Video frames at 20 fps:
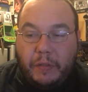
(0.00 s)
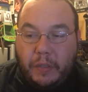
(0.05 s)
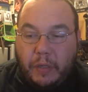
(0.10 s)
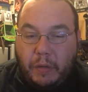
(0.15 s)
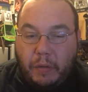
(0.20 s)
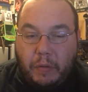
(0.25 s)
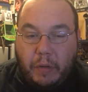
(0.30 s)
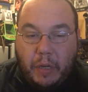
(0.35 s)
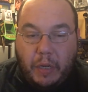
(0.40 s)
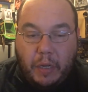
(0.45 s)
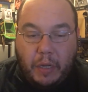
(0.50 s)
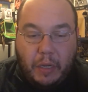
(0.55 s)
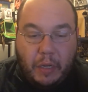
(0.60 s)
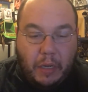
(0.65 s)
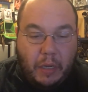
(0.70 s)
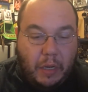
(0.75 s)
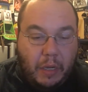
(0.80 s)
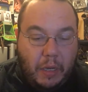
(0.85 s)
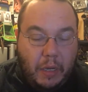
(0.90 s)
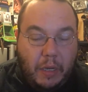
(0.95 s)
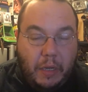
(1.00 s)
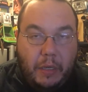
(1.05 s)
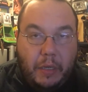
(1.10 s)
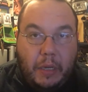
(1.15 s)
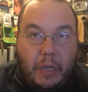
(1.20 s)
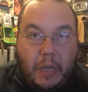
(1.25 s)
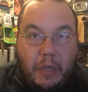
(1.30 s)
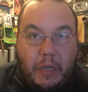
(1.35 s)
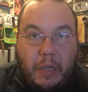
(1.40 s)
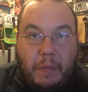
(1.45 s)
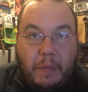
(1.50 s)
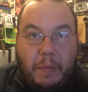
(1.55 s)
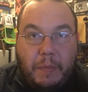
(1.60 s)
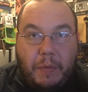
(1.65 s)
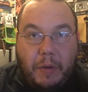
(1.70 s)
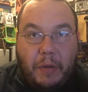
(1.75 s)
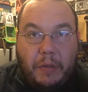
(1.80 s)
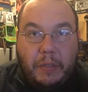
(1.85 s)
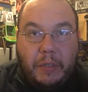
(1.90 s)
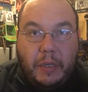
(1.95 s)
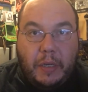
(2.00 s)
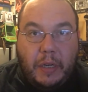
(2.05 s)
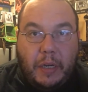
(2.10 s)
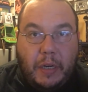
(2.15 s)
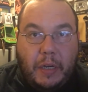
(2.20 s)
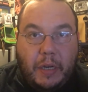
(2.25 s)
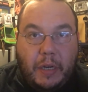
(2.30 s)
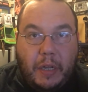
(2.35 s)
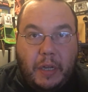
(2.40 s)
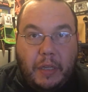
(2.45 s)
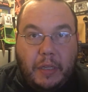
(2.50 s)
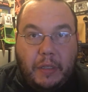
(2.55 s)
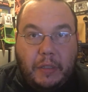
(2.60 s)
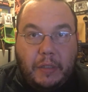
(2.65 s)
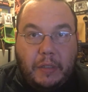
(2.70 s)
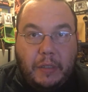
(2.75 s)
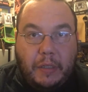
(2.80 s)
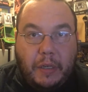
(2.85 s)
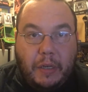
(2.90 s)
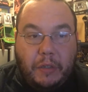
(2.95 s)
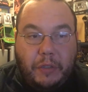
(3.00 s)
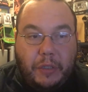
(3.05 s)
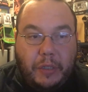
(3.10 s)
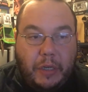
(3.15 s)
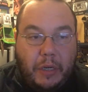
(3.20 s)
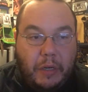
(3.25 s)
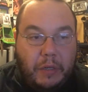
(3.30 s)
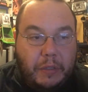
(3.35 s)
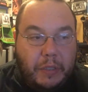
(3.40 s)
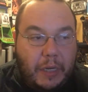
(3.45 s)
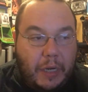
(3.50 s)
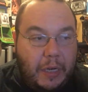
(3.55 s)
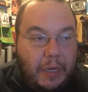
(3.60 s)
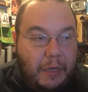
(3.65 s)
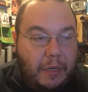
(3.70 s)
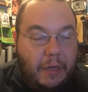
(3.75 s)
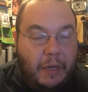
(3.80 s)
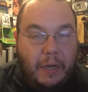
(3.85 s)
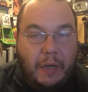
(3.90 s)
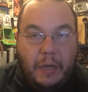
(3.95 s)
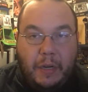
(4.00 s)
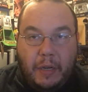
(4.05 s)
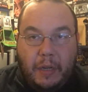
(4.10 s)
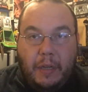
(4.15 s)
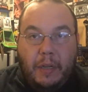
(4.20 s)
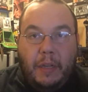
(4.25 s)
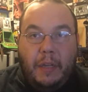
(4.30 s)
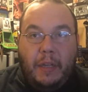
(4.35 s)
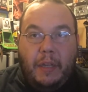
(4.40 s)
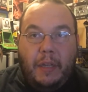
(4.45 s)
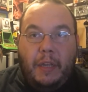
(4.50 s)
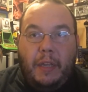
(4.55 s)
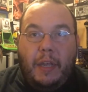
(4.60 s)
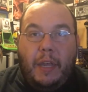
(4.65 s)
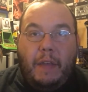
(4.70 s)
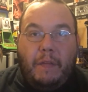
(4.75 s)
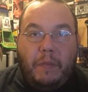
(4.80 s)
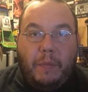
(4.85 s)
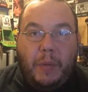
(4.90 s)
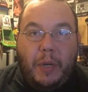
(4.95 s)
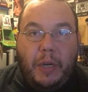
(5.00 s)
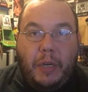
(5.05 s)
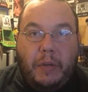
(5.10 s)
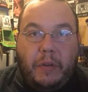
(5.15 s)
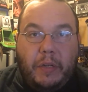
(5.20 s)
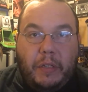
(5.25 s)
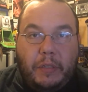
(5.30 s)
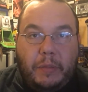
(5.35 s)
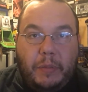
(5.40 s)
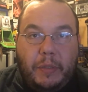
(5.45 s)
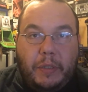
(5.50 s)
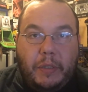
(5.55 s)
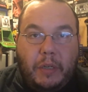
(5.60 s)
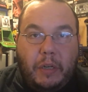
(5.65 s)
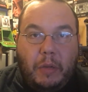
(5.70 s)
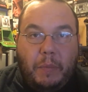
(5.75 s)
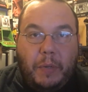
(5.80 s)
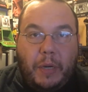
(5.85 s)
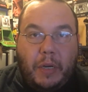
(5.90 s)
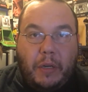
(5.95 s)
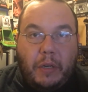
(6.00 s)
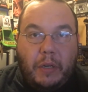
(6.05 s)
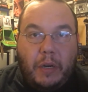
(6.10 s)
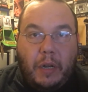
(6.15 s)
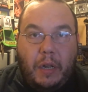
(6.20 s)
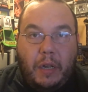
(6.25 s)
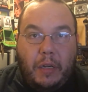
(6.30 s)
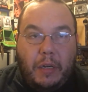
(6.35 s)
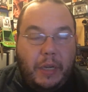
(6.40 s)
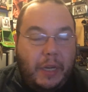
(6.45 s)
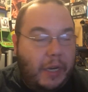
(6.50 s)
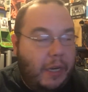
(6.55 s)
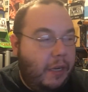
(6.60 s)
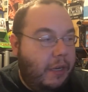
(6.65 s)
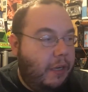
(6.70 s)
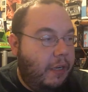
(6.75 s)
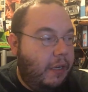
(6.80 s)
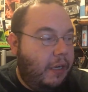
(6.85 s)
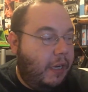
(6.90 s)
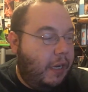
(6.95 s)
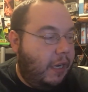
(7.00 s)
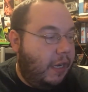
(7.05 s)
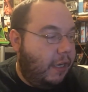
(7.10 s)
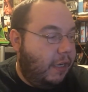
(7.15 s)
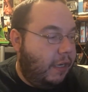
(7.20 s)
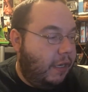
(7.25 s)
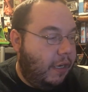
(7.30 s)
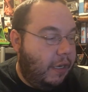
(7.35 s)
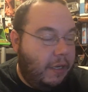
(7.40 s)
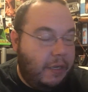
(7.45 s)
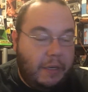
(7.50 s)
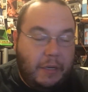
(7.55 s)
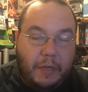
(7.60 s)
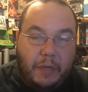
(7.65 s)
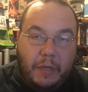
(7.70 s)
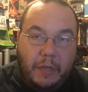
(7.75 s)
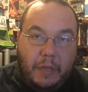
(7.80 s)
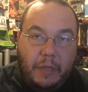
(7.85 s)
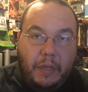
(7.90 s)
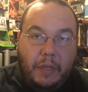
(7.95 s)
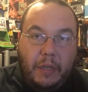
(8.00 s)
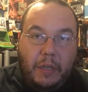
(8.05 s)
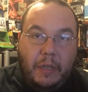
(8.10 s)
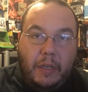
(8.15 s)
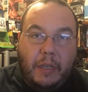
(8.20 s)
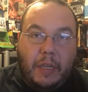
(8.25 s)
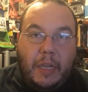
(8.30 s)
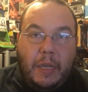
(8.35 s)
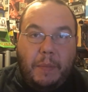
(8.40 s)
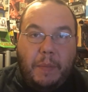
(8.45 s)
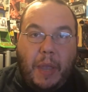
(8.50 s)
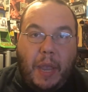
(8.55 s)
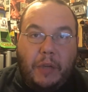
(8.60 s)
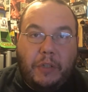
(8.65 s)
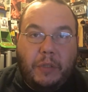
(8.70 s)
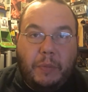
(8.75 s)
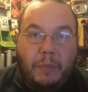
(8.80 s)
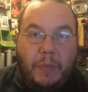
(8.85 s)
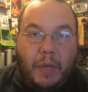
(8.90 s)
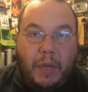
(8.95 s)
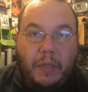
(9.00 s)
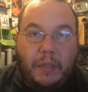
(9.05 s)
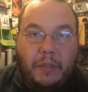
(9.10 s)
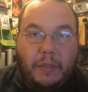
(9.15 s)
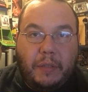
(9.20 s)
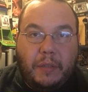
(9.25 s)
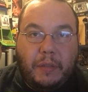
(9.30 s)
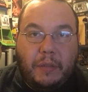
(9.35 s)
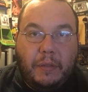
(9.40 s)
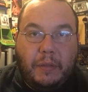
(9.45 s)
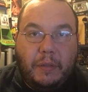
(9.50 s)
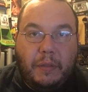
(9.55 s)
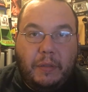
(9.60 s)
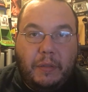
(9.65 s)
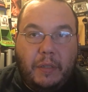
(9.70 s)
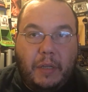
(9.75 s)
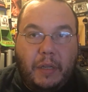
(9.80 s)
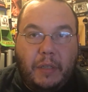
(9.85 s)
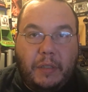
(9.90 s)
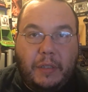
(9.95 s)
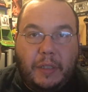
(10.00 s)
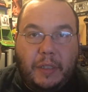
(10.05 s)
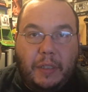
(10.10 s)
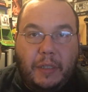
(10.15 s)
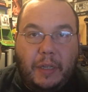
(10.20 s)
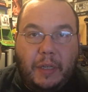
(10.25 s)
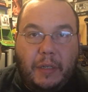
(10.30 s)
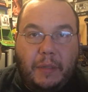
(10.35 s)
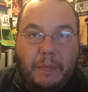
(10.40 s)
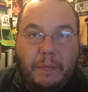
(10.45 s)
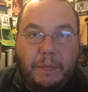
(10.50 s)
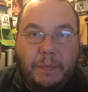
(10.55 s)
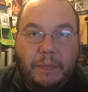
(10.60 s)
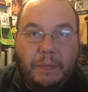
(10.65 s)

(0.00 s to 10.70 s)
So yeah, I'll keep you posted. And this is GENO saying, have a Merry Christmas, and I hope you had a good holiday, and keep mashing buttons. I'll see you later.